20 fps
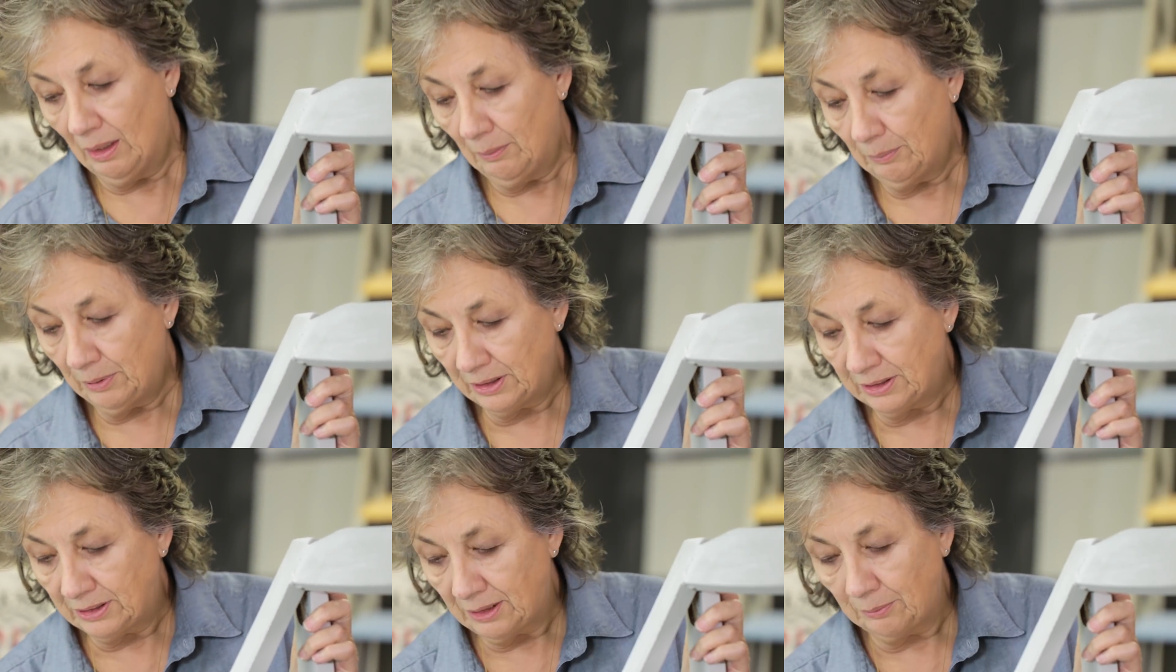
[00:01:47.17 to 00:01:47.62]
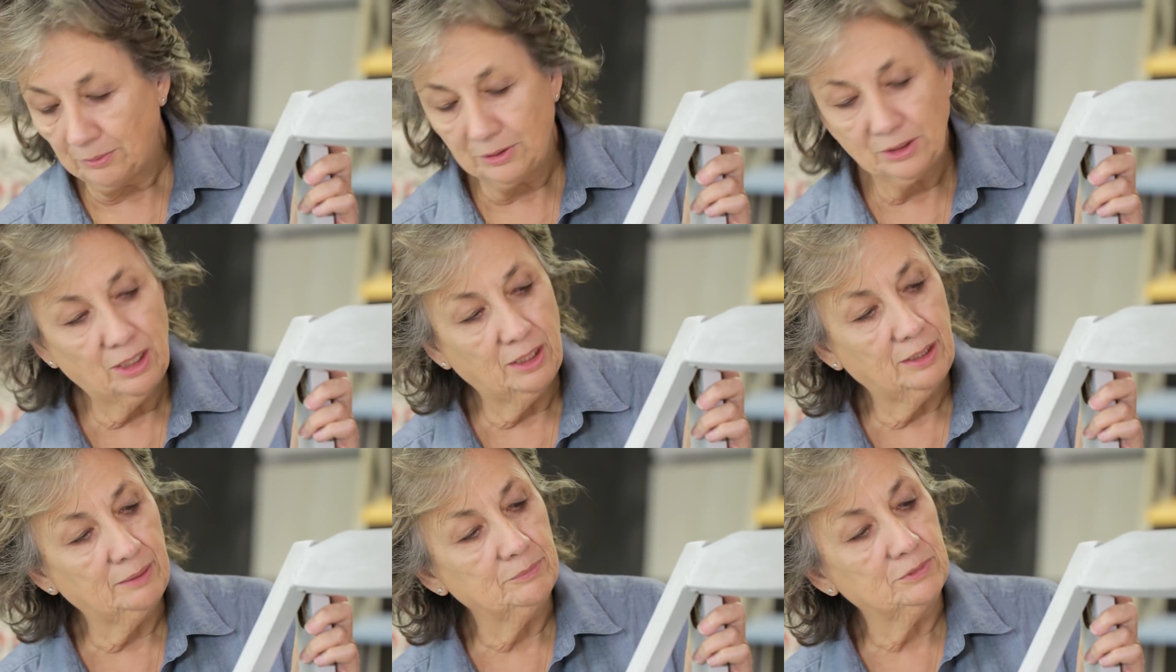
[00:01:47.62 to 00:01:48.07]
but
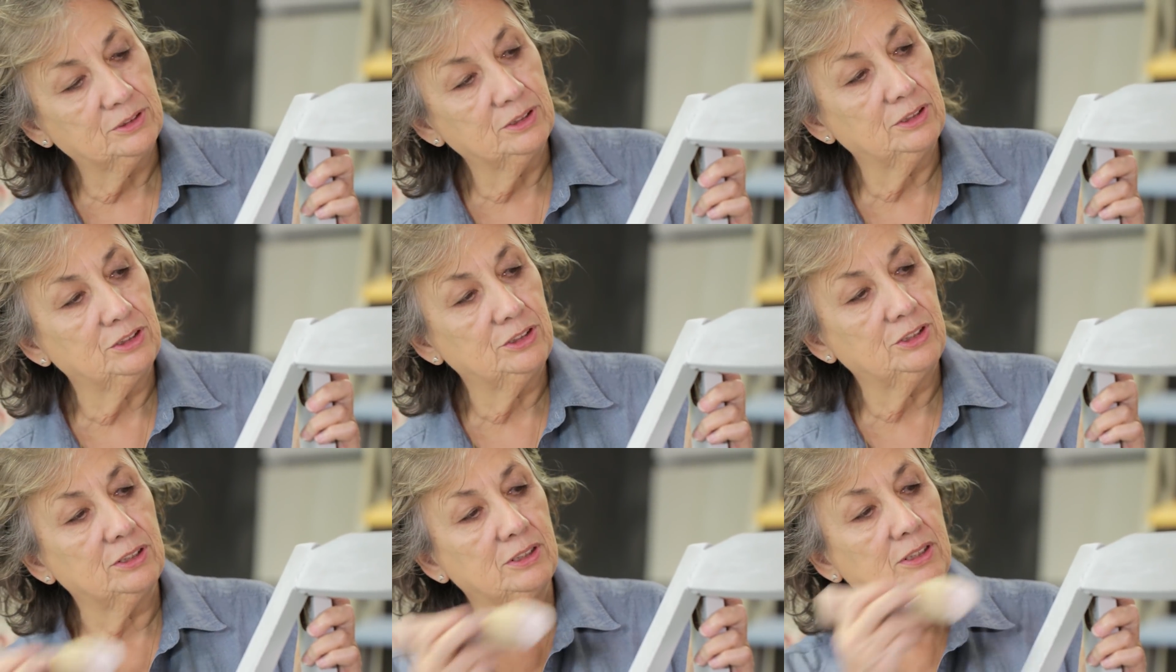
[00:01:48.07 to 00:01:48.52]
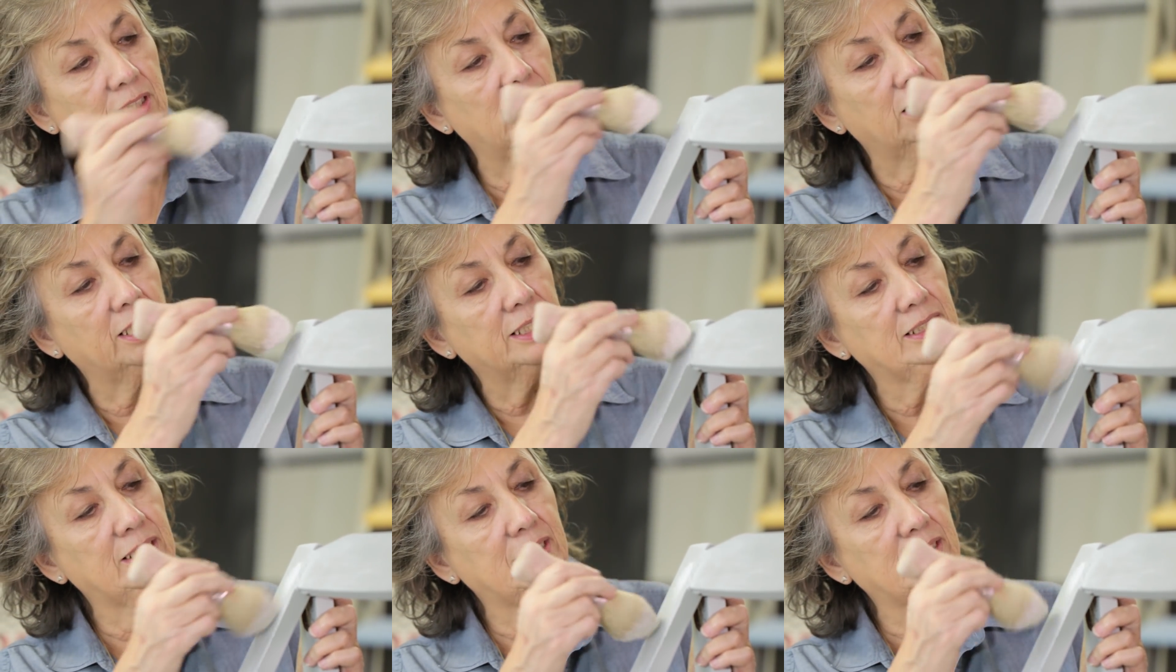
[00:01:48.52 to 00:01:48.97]
sometimes just
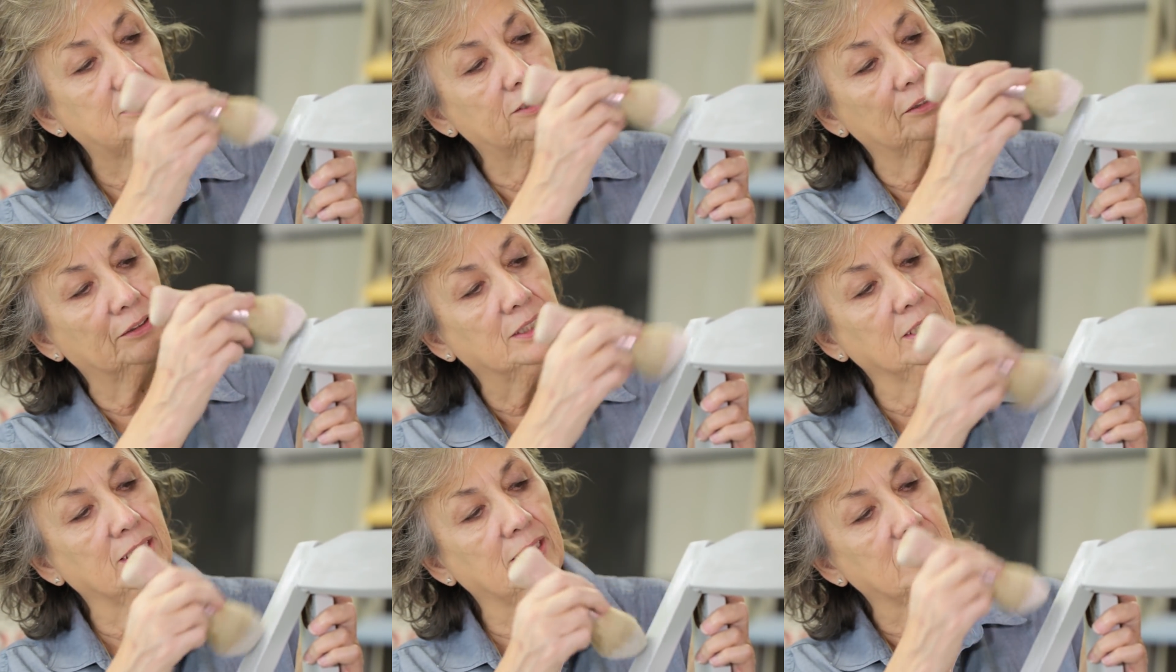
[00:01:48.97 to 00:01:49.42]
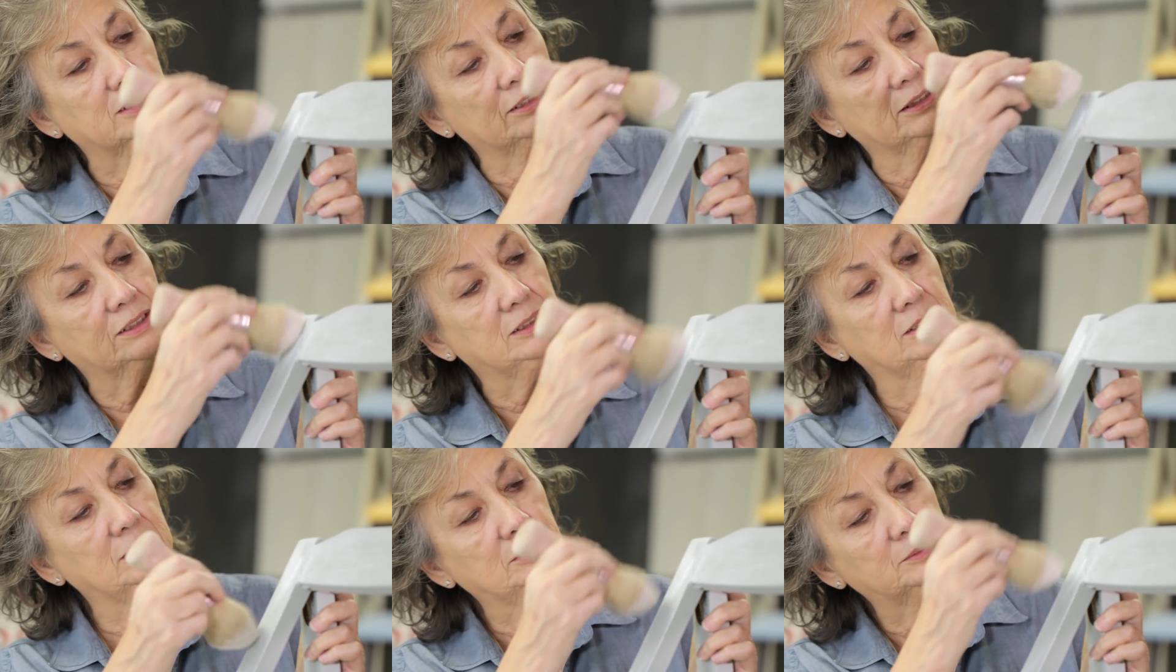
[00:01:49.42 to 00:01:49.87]
lightly doing it.